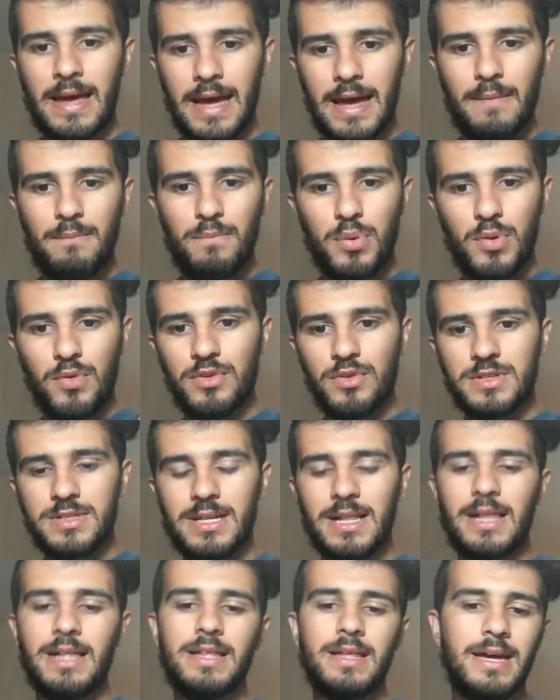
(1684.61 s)
improve
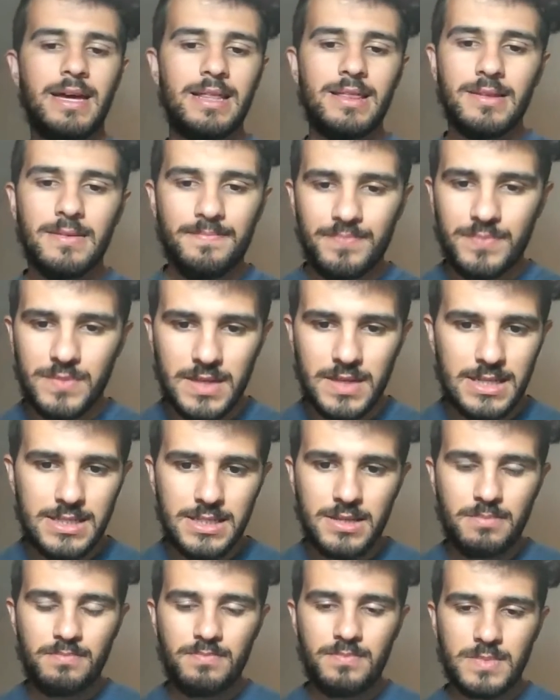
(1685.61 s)
yourself and
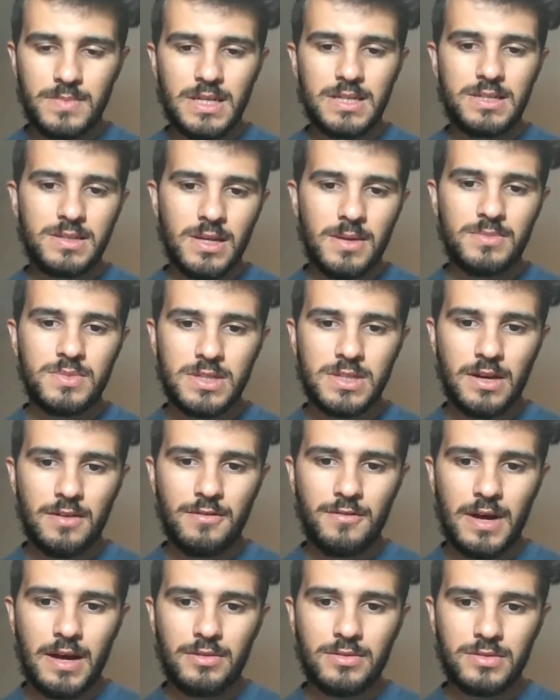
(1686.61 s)
test some
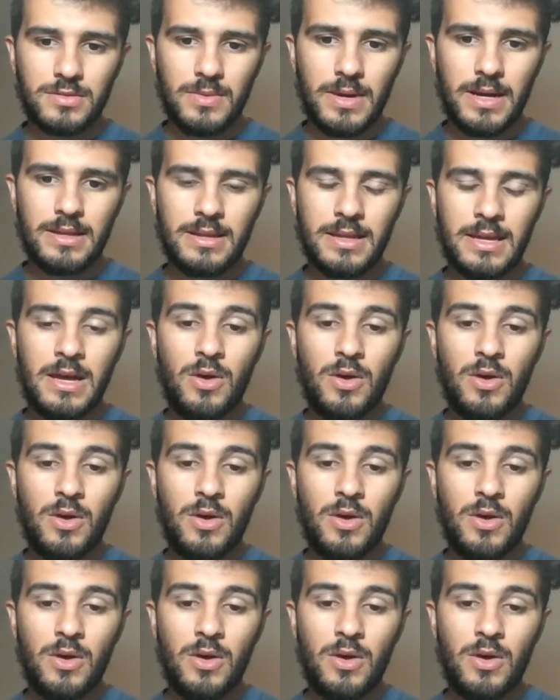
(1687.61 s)
stuff out, right?